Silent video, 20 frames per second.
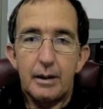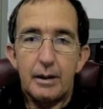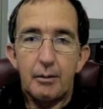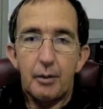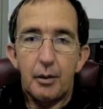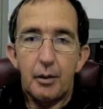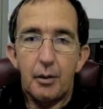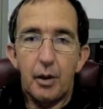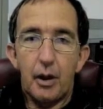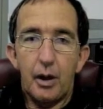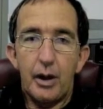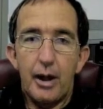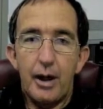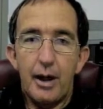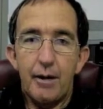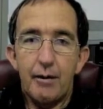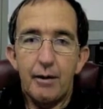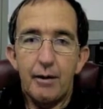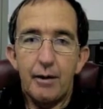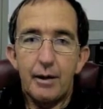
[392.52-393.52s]
I really
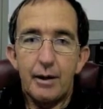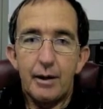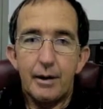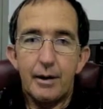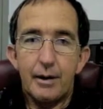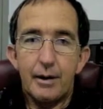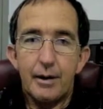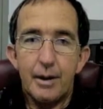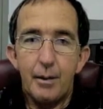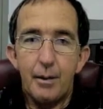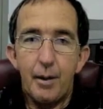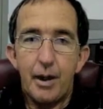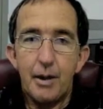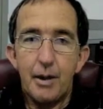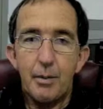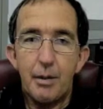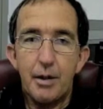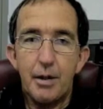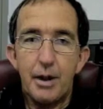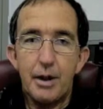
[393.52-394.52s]
have some
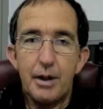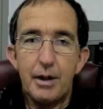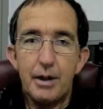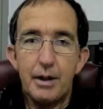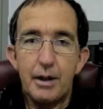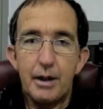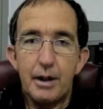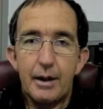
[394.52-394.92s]
expertise,